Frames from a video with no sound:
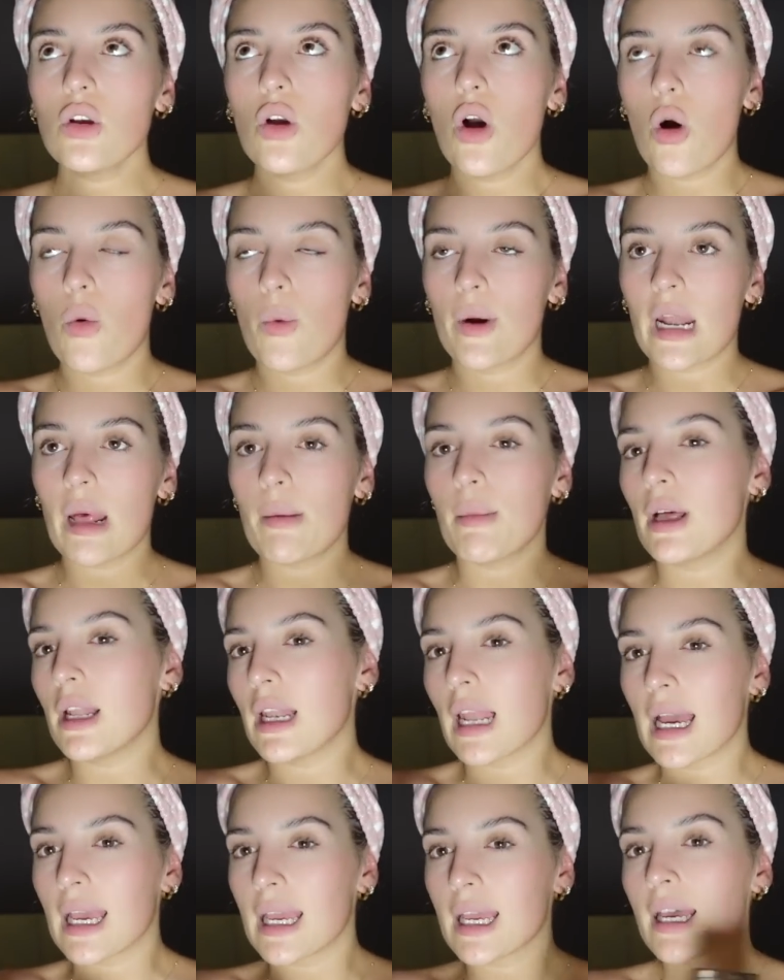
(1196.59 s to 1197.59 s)
or when I'm at
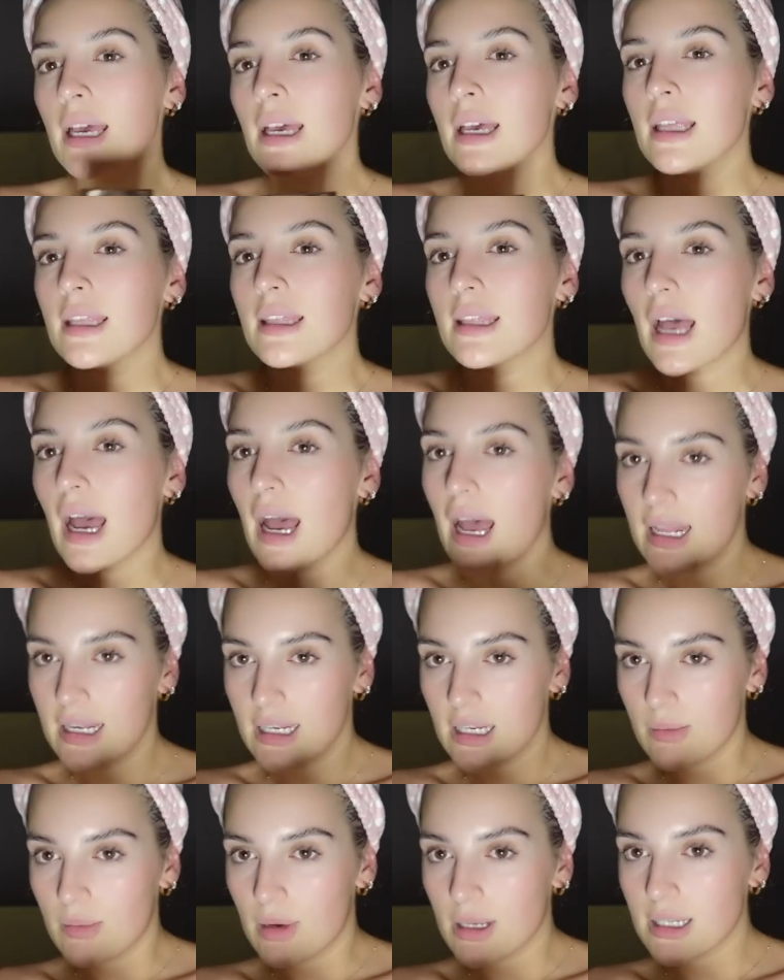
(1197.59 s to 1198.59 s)
like the
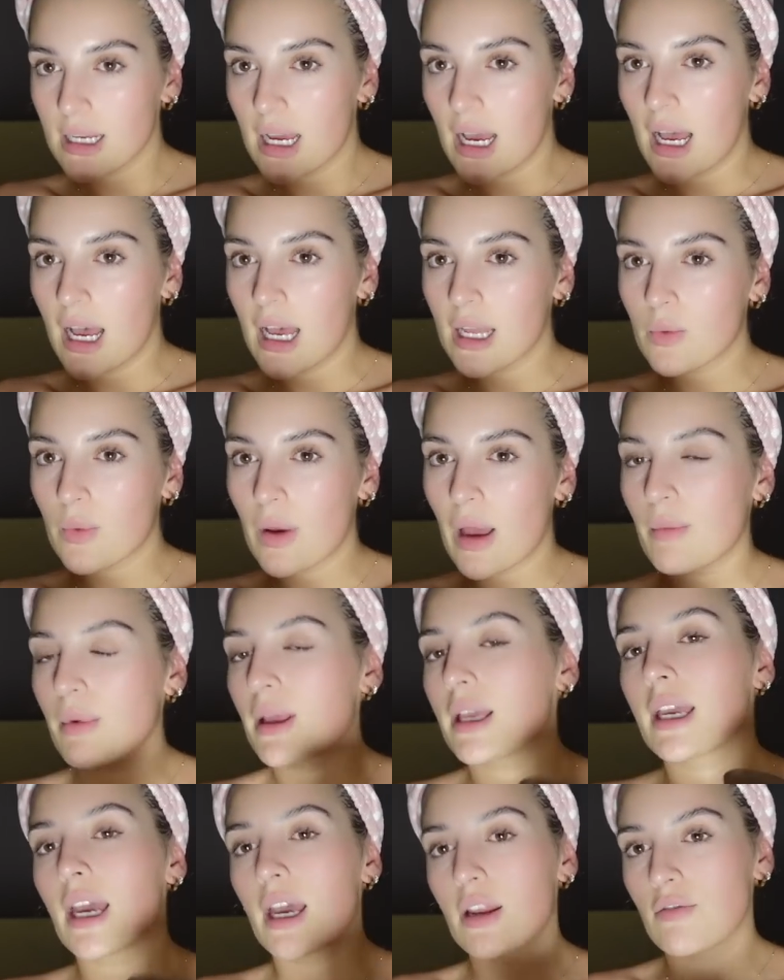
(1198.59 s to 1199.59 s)
end of my tan where I'm
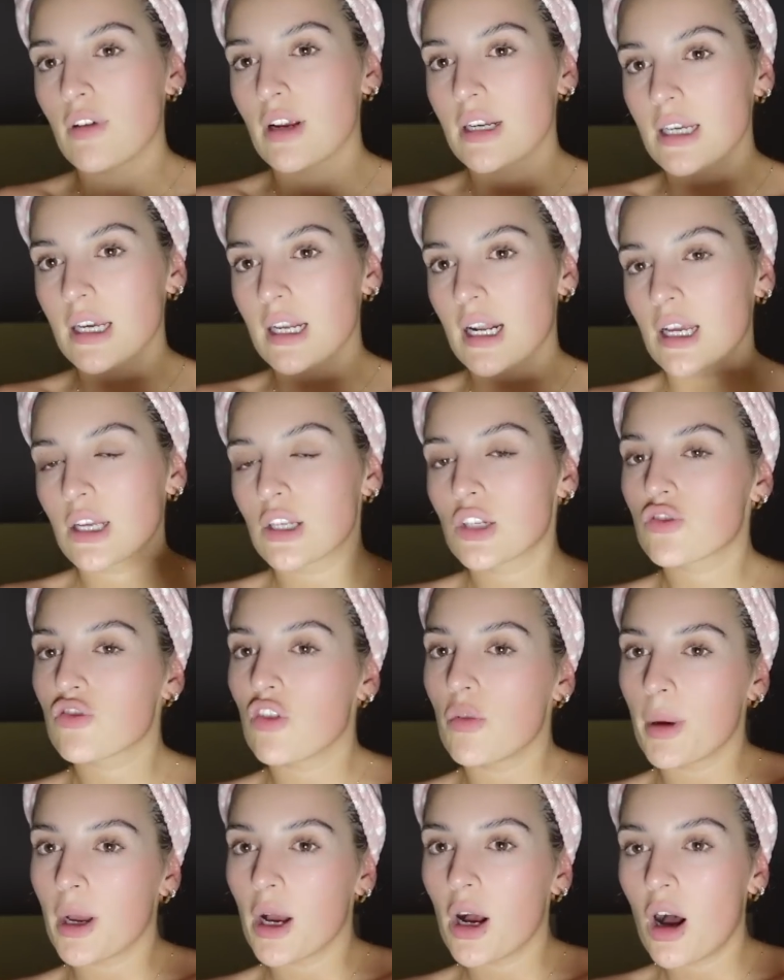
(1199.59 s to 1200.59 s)
like getting ready to like
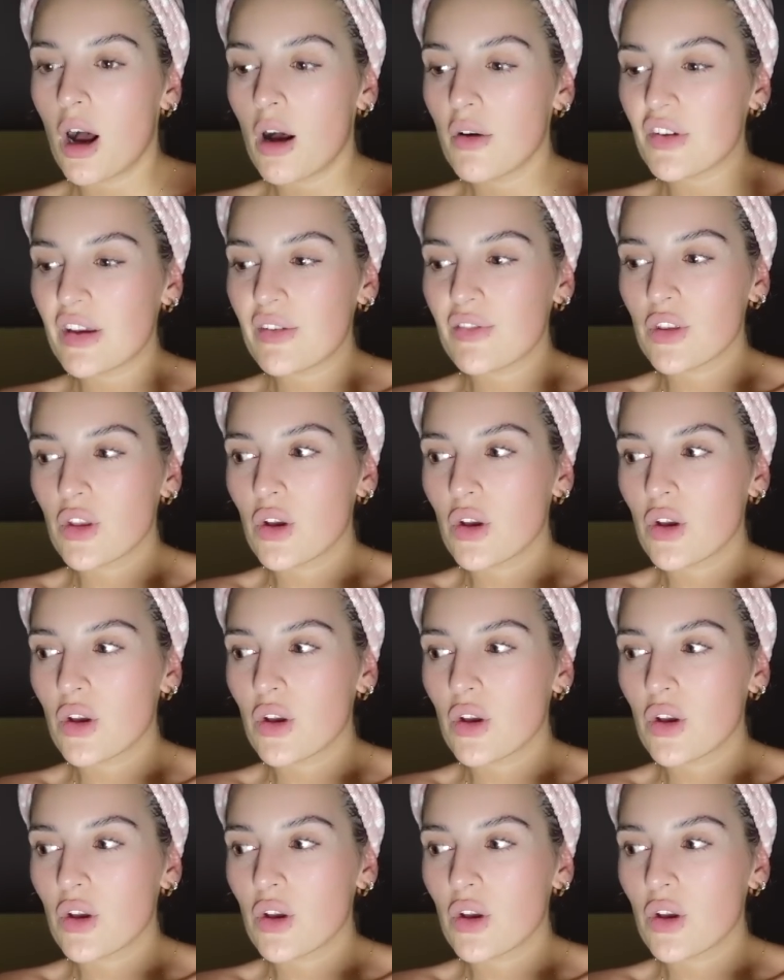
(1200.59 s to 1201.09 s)
scrub it off, even